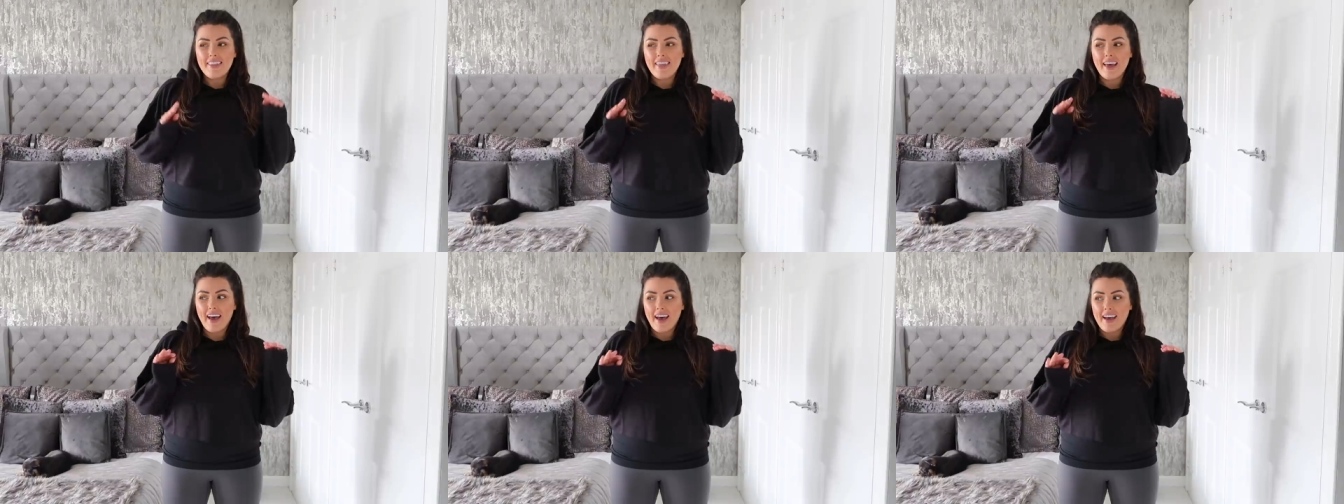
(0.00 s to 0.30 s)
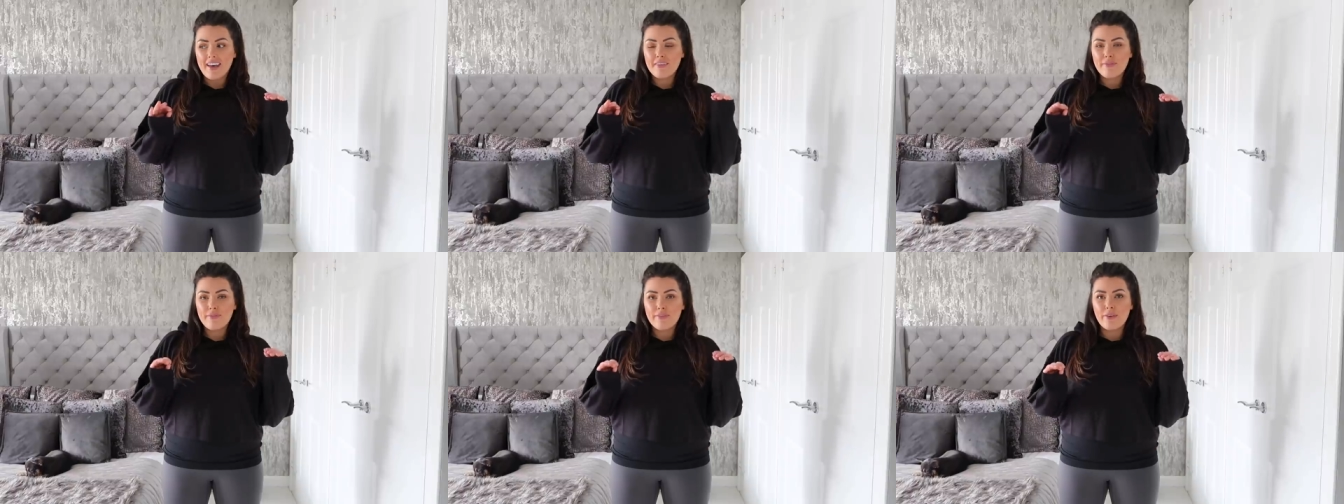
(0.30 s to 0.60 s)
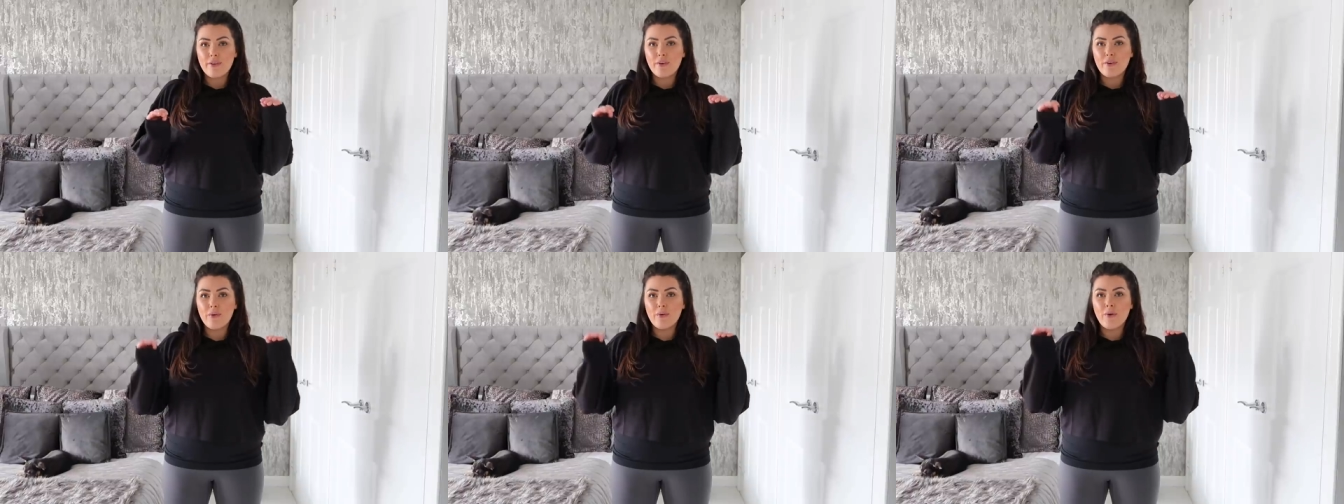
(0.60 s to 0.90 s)
that I
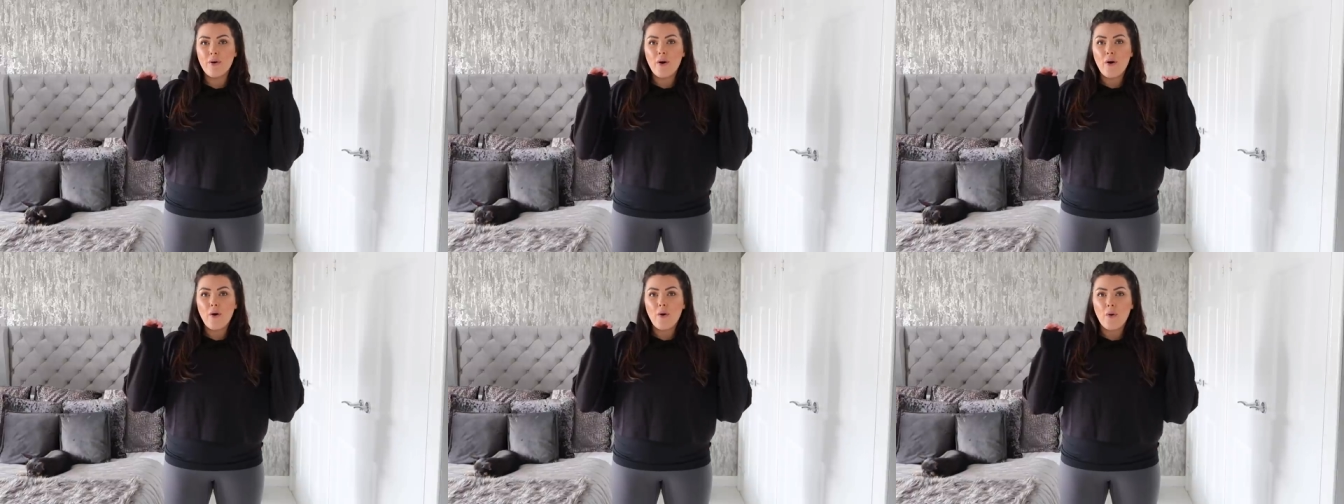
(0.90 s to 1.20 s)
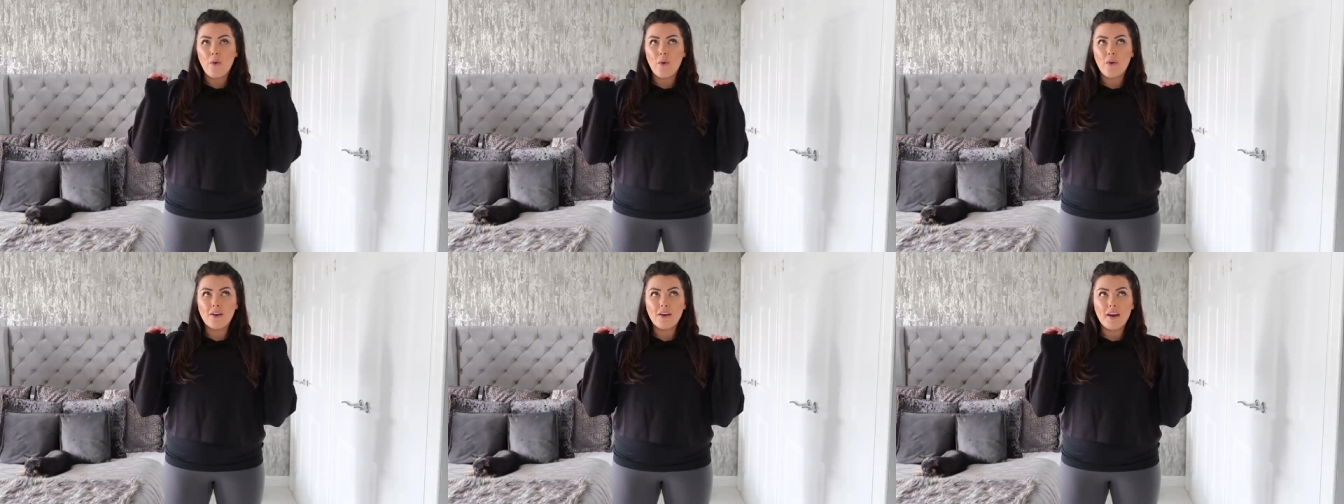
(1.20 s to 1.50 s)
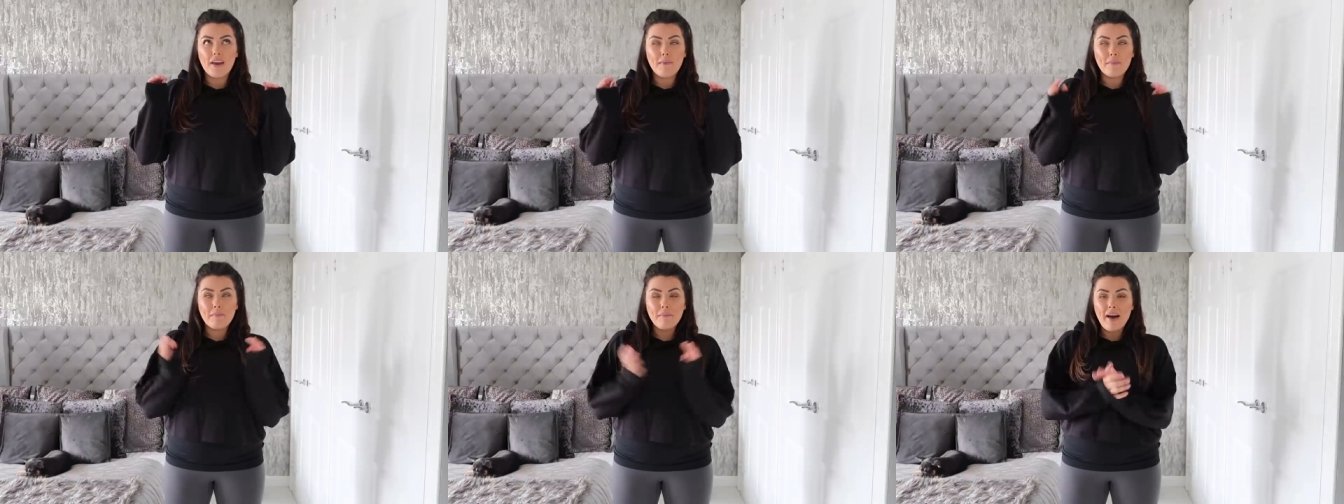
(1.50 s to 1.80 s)
feel
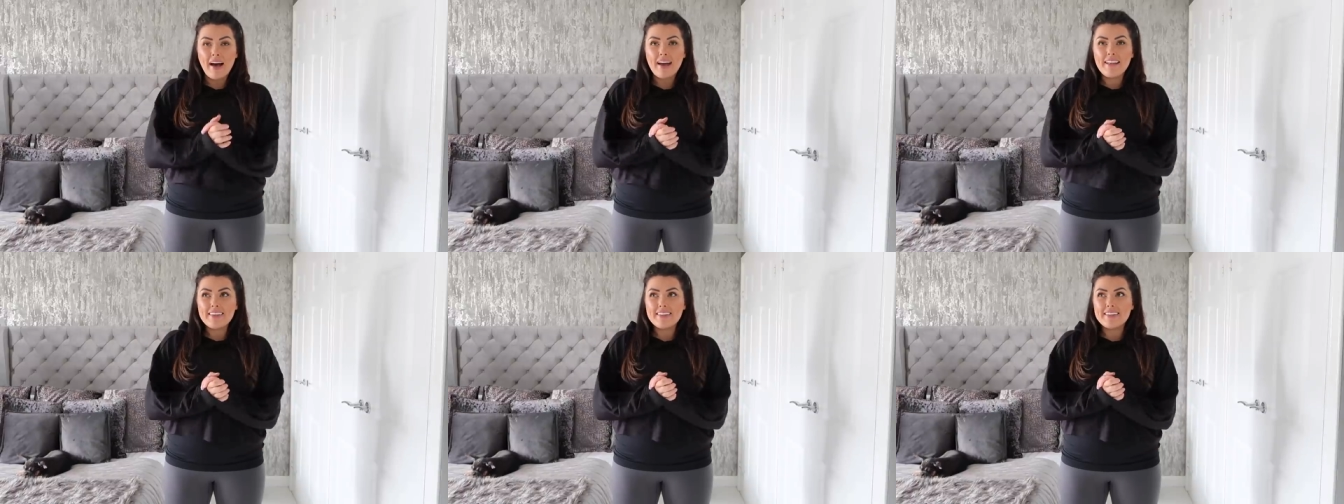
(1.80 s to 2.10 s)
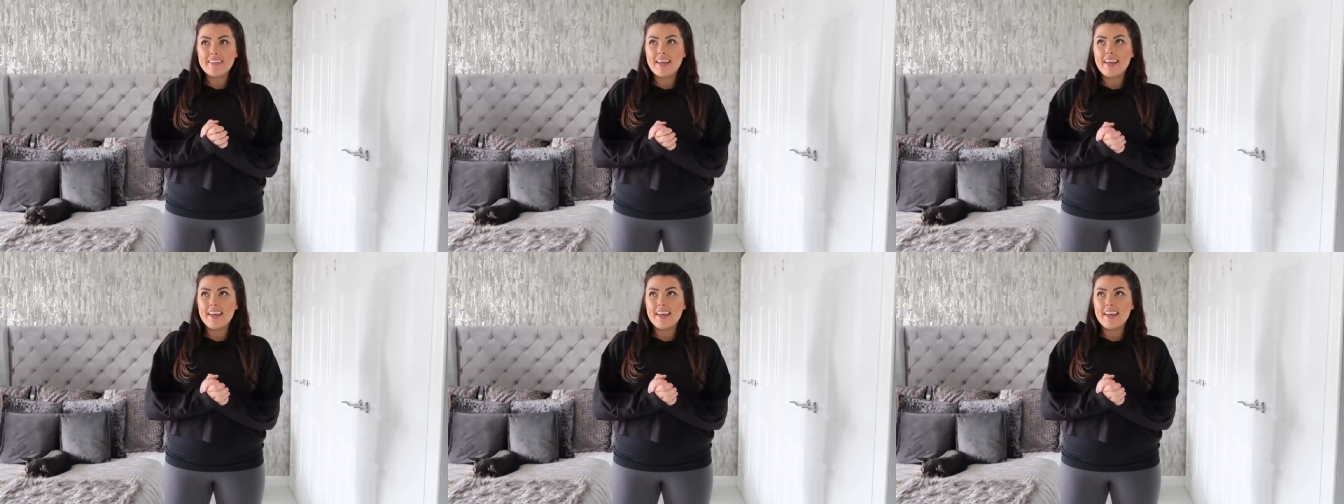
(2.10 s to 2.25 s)
on bad